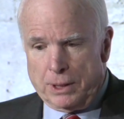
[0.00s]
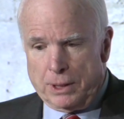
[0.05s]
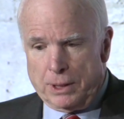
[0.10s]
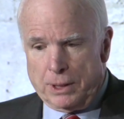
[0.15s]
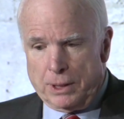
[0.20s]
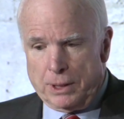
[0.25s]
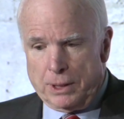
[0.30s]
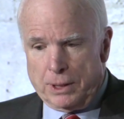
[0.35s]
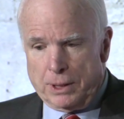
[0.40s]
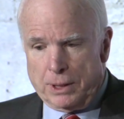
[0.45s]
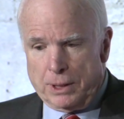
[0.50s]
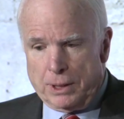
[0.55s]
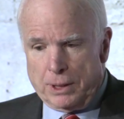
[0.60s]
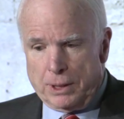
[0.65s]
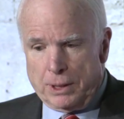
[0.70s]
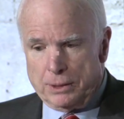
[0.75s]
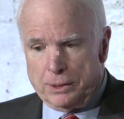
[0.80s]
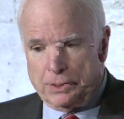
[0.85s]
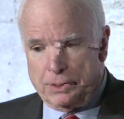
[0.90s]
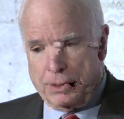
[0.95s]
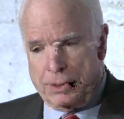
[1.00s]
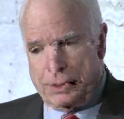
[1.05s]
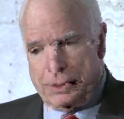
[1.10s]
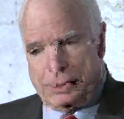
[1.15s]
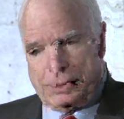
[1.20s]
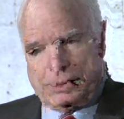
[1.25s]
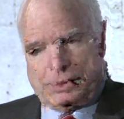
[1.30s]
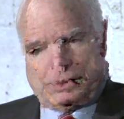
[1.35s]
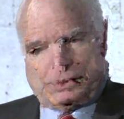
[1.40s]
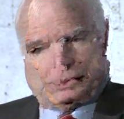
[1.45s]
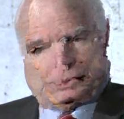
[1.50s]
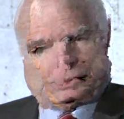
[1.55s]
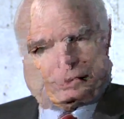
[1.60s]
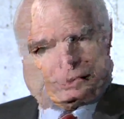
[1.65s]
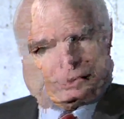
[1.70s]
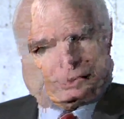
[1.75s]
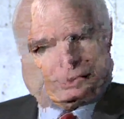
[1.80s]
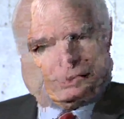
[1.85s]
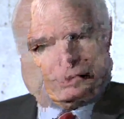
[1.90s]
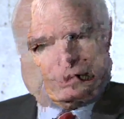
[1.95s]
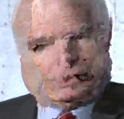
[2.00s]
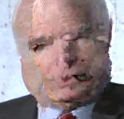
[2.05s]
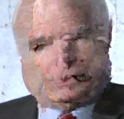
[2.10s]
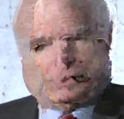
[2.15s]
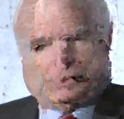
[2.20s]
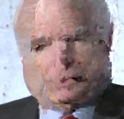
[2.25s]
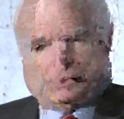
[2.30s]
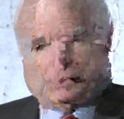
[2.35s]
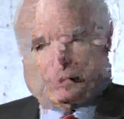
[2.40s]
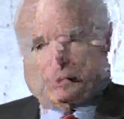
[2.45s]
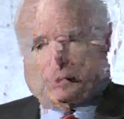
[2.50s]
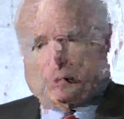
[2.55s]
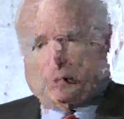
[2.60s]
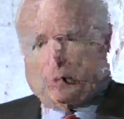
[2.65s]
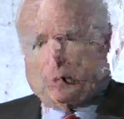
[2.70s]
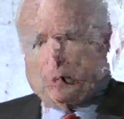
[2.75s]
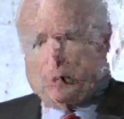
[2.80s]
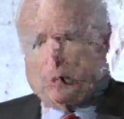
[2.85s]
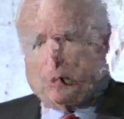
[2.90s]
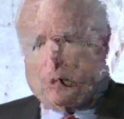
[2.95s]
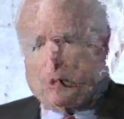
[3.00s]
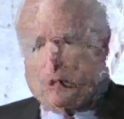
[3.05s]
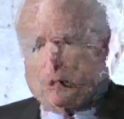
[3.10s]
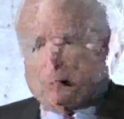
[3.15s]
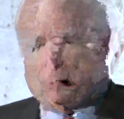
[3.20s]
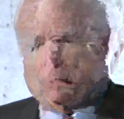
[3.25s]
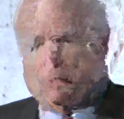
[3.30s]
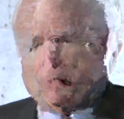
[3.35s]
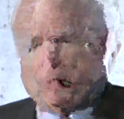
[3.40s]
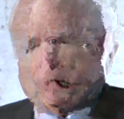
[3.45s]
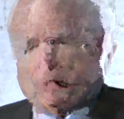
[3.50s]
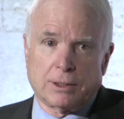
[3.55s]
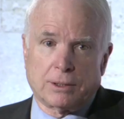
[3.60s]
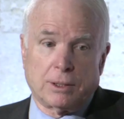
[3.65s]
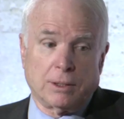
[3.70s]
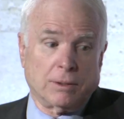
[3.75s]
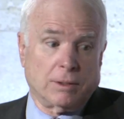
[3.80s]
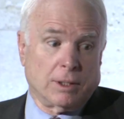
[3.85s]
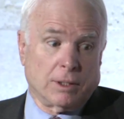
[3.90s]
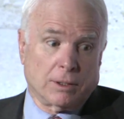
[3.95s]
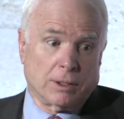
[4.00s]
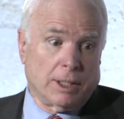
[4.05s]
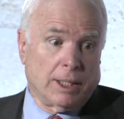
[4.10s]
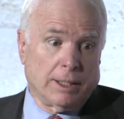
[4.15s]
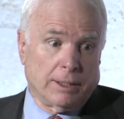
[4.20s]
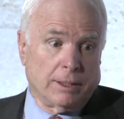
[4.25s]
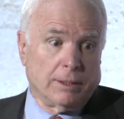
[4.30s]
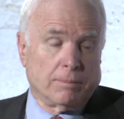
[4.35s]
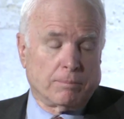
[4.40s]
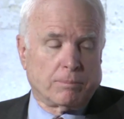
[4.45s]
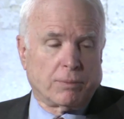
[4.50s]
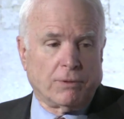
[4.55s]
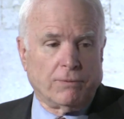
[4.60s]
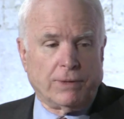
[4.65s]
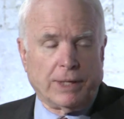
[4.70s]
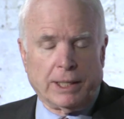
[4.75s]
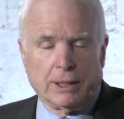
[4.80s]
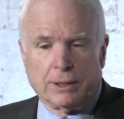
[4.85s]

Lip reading: including the minorities, including other aspects, and the pervasive